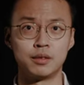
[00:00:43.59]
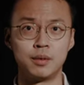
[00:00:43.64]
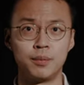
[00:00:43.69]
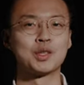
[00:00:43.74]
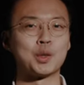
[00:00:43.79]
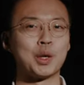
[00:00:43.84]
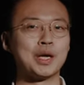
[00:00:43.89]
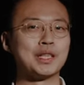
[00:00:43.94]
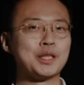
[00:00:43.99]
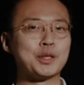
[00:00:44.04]

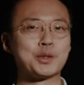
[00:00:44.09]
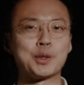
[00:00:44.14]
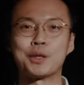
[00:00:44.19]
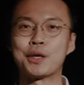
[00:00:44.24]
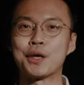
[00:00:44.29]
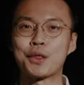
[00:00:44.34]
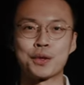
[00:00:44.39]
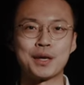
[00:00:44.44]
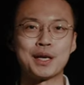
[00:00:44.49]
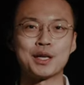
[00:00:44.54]

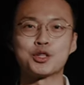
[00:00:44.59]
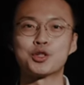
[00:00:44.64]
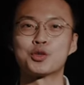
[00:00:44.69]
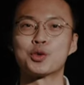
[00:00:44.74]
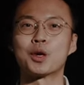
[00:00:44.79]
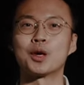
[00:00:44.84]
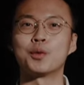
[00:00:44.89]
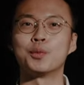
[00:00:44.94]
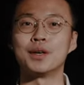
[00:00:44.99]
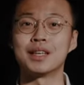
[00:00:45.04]
2023
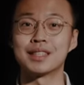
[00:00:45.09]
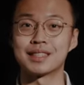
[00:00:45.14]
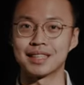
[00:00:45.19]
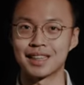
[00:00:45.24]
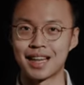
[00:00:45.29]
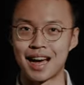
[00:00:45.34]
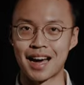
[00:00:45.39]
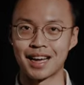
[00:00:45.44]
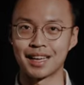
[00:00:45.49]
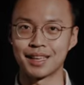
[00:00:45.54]
sure was a
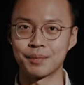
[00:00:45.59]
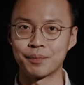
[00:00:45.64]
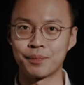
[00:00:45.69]
lot.